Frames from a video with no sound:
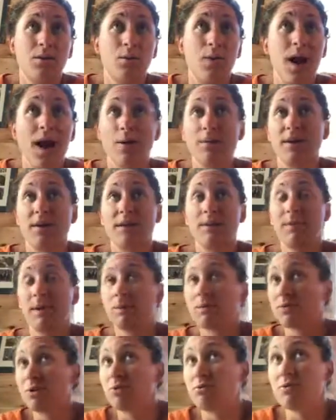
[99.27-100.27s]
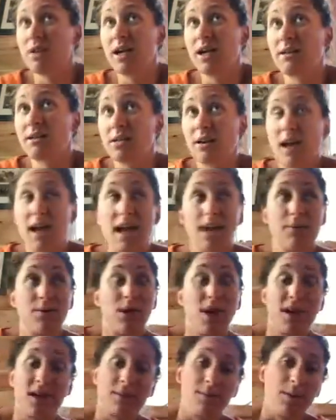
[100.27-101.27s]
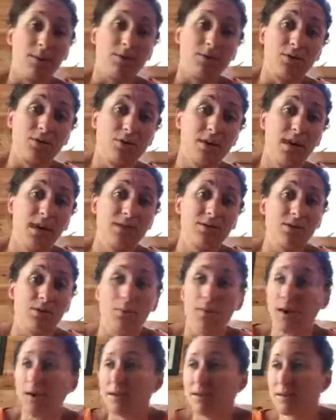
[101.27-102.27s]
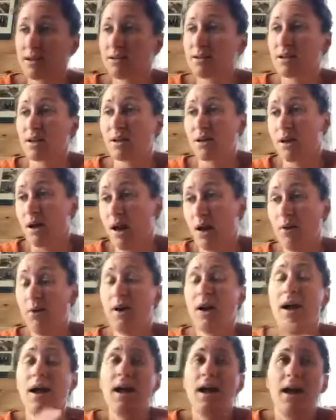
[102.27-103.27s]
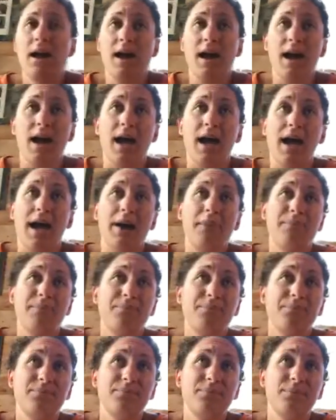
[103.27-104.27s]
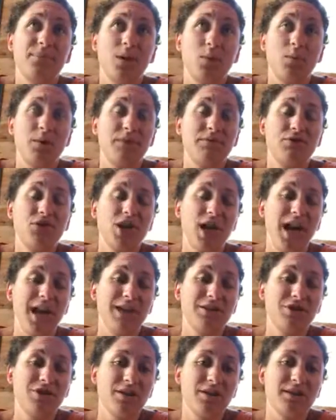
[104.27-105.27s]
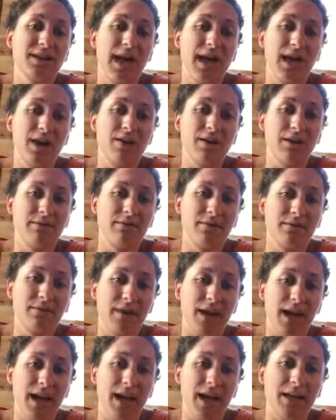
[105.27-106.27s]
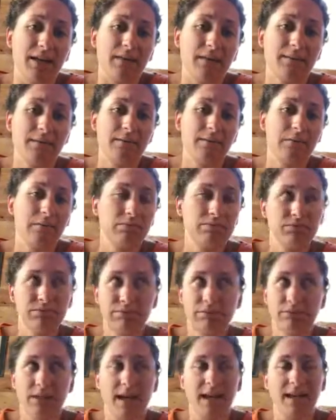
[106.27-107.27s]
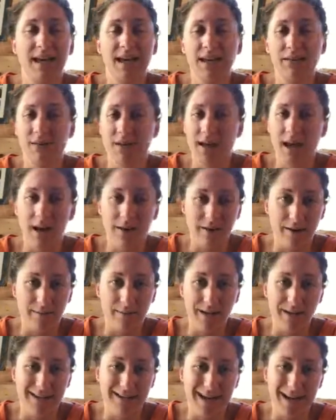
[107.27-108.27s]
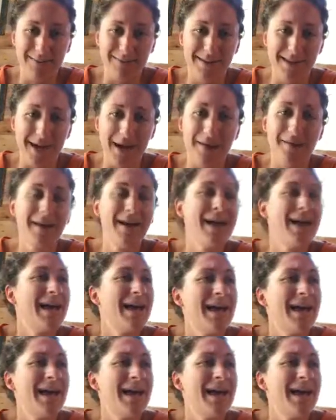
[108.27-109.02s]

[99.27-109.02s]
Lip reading: wow, we're going to be able to do this, or hey, we're not going to be able to do this, or where is this going to go? We've changed the layout of the van. I can't even count how many times now.